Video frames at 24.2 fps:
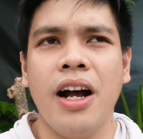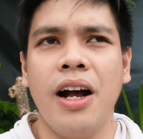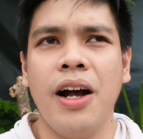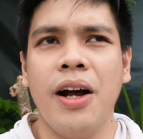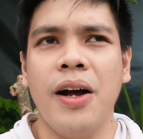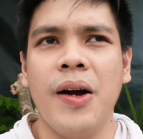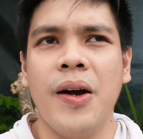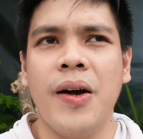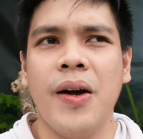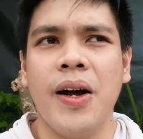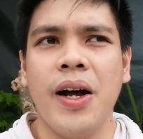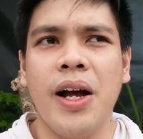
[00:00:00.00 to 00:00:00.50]

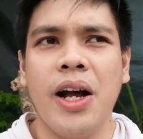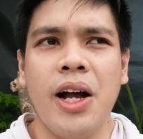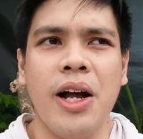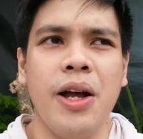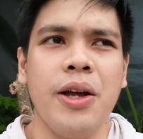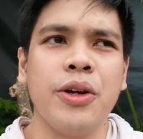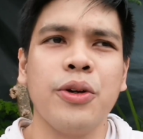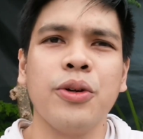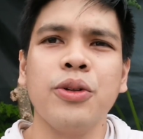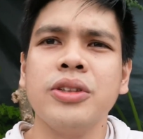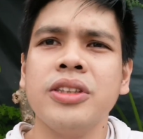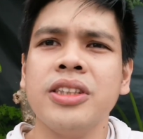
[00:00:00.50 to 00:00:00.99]

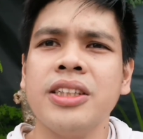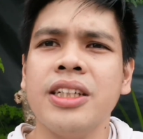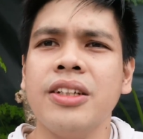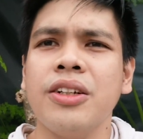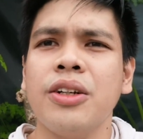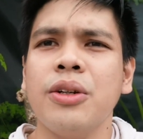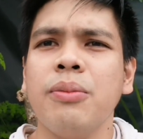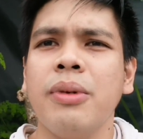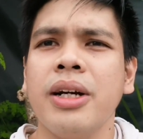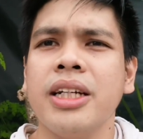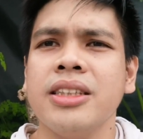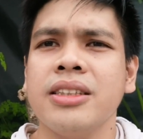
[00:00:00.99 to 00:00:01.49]
I
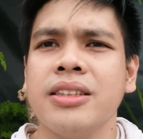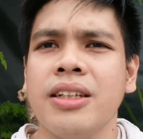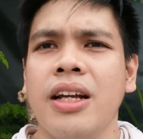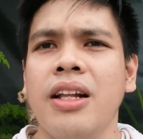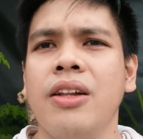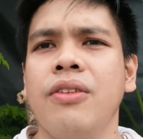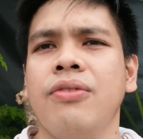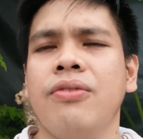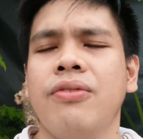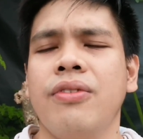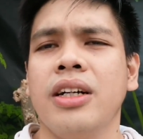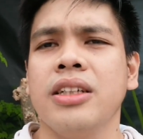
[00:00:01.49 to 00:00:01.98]
consider
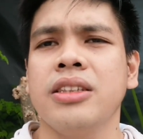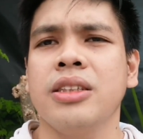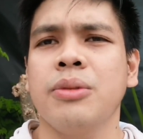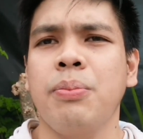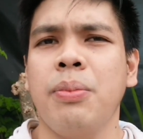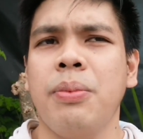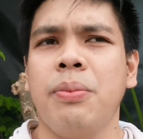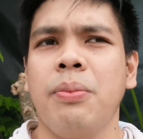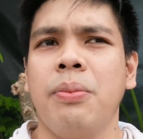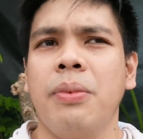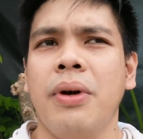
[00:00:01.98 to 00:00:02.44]
myself as